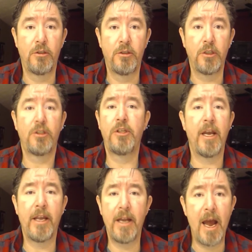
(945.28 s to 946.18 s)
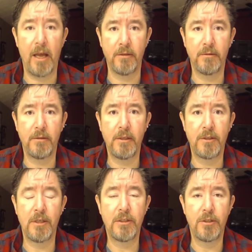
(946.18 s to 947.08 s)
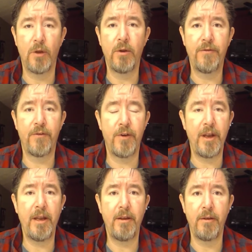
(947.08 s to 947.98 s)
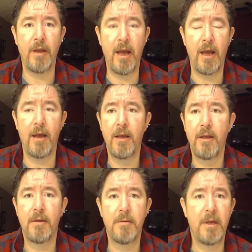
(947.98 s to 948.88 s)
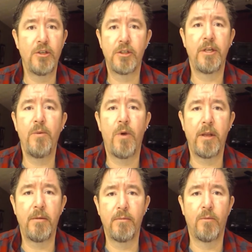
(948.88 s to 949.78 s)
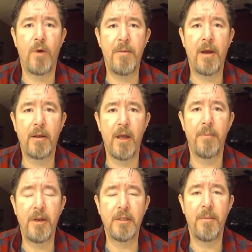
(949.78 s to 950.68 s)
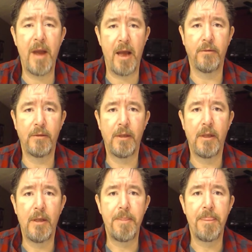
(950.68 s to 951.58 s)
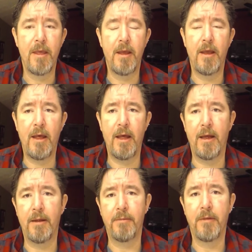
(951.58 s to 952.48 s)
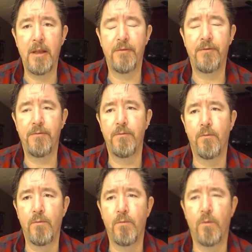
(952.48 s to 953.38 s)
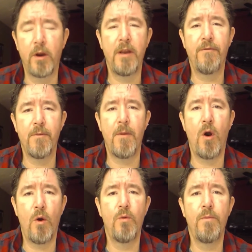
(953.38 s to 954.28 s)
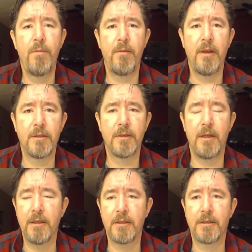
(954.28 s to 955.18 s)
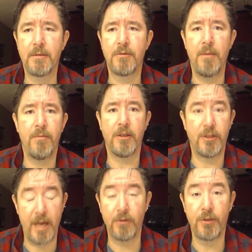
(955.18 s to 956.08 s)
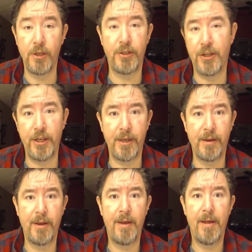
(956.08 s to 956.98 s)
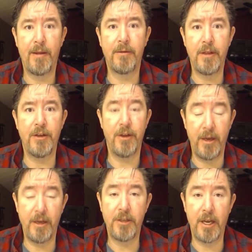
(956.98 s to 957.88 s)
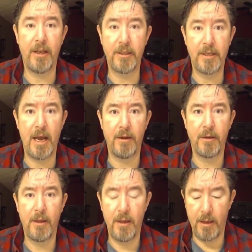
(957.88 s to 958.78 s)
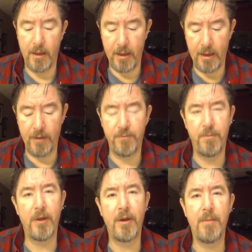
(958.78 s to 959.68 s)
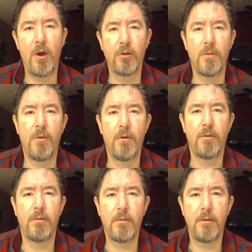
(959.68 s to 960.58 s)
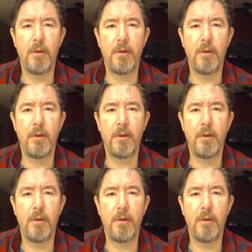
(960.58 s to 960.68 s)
just check it out. It's totally free, and just see what my company's about. If working from home is something that sounds good to you, then you need to check this out. If building multiple